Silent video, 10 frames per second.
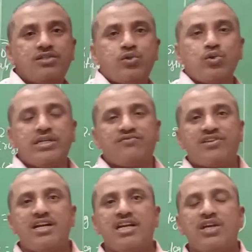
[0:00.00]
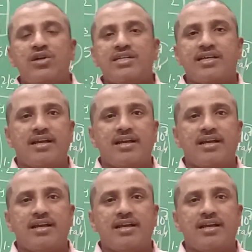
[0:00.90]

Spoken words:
Two different units are